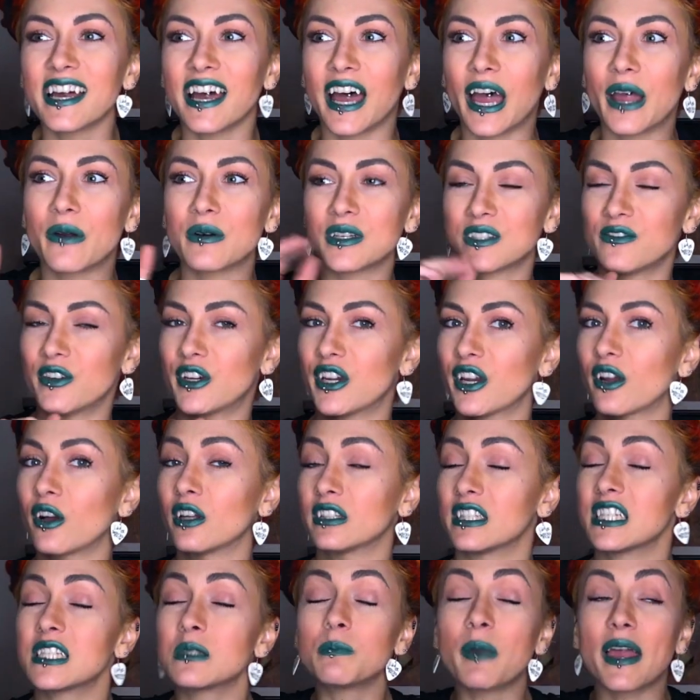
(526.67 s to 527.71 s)
I was very
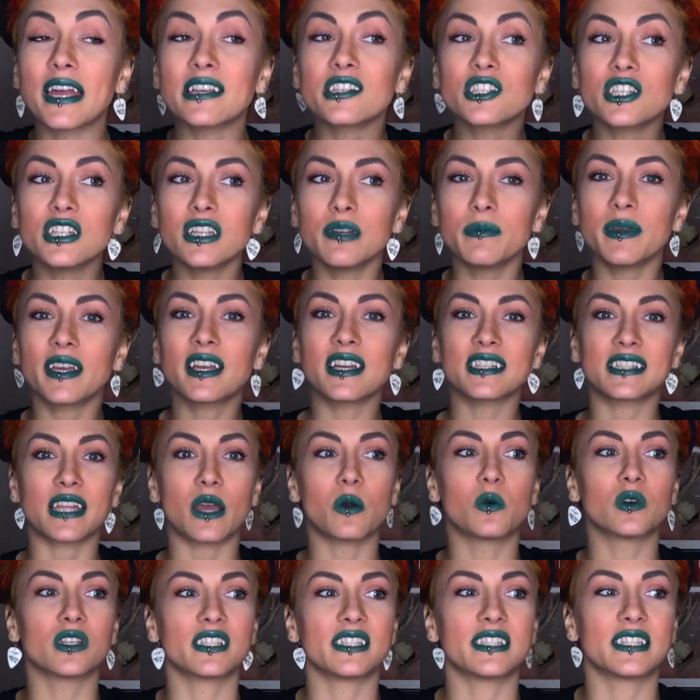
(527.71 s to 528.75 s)
cold, especially because
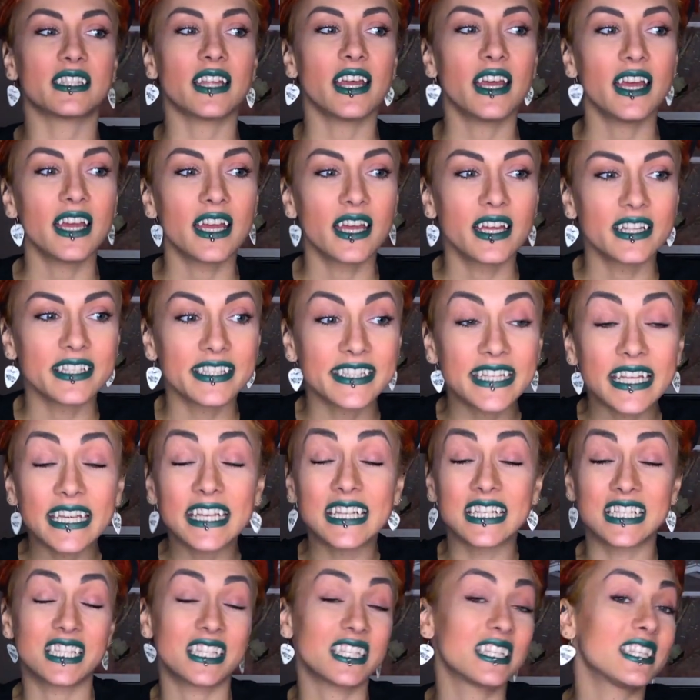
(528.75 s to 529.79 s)
I was
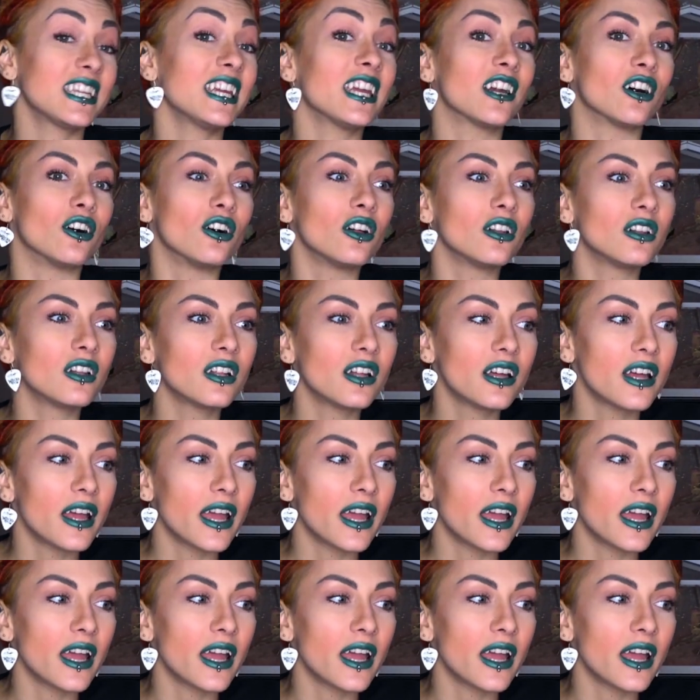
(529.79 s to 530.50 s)
sitting still.